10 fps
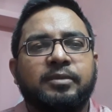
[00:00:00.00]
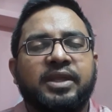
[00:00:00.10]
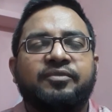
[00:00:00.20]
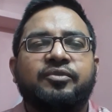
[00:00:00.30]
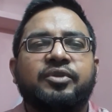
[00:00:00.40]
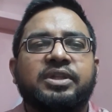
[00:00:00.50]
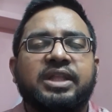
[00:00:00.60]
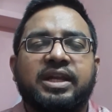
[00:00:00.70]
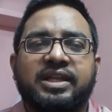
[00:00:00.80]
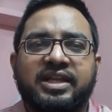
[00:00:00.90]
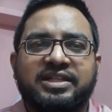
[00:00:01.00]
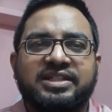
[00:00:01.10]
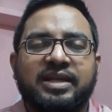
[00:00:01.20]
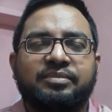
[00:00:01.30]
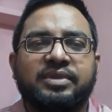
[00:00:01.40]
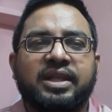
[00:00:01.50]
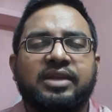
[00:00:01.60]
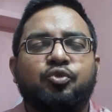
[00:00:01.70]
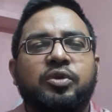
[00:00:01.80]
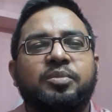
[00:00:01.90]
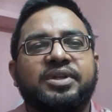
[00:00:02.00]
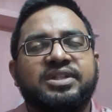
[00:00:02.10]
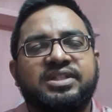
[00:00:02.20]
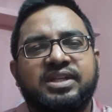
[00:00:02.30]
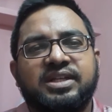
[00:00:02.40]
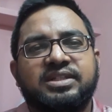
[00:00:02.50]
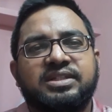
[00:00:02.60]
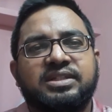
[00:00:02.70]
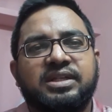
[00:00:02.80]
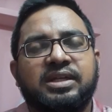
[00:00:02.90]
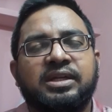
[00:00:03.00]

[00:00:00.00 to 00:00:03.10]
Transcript: If we then get time, then we will be discuss